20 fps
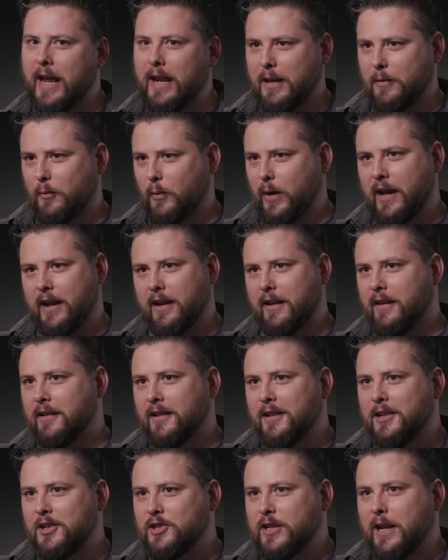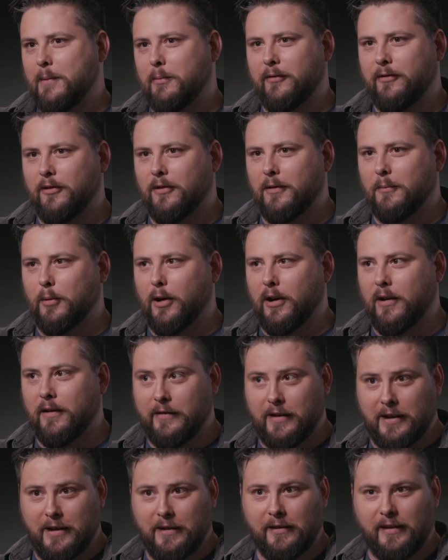any way, shape, or form part
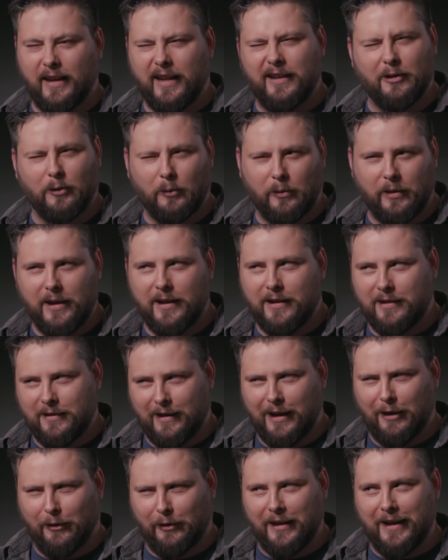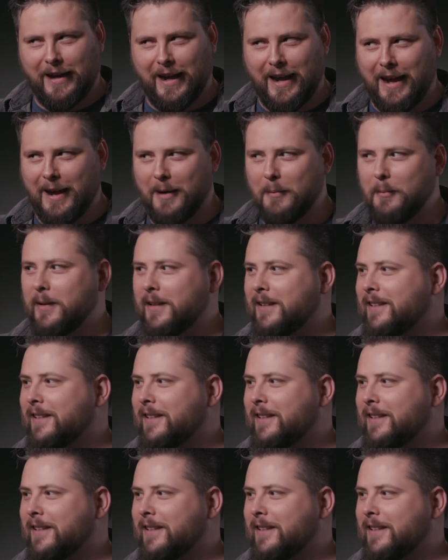of his. I don't think I don't think I am.